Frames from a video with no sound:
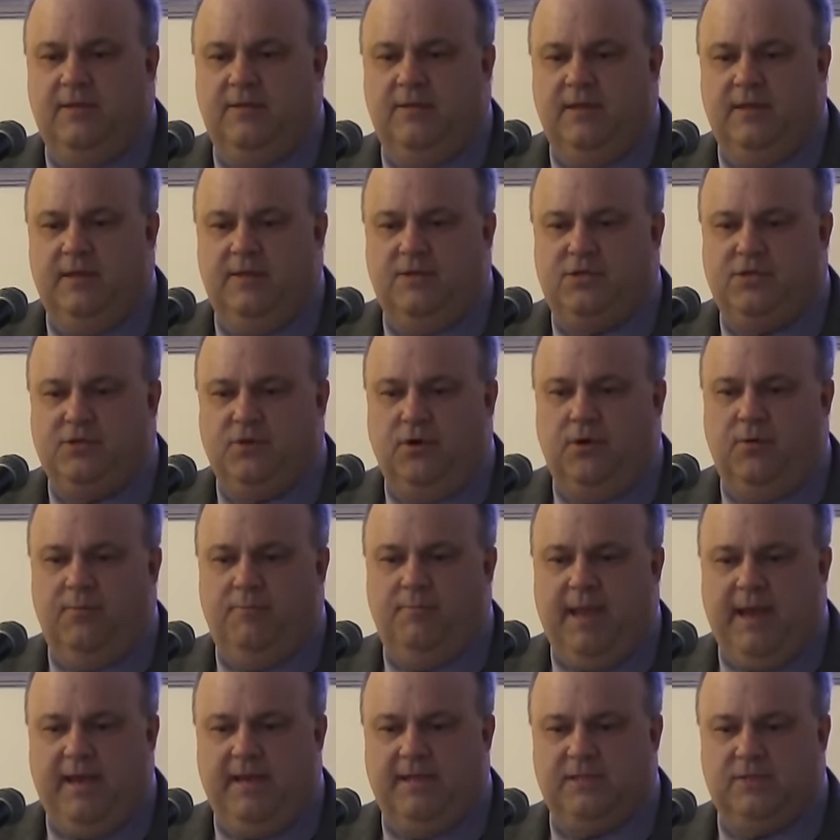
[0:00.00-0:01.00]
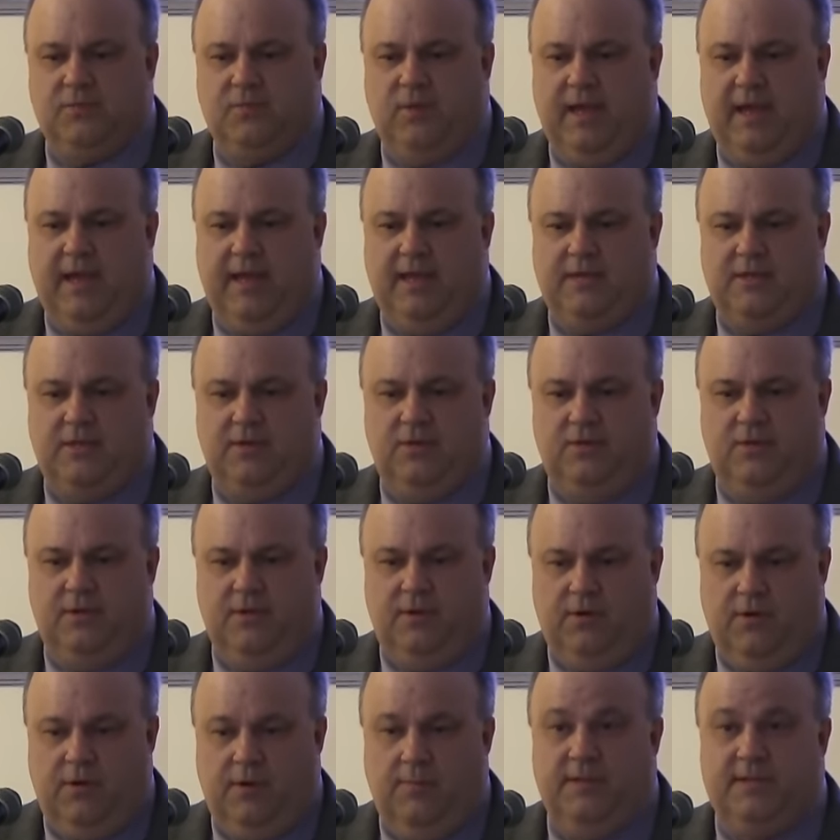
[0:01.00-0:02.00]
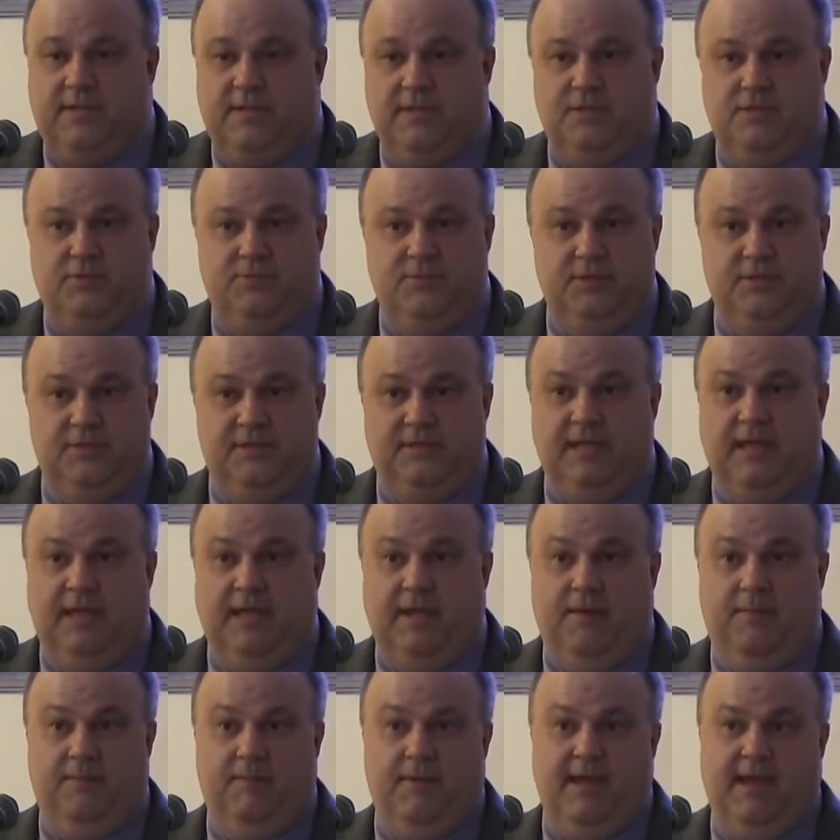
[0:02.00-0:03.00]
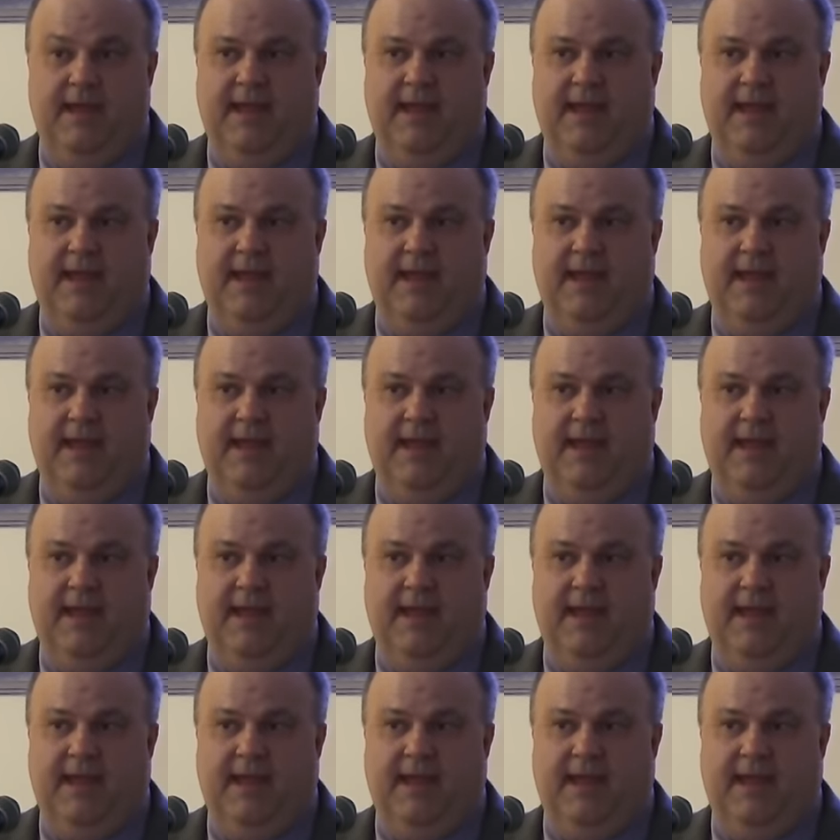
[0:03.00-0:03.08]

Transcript: the shirt made its way to the Hermitage Museum.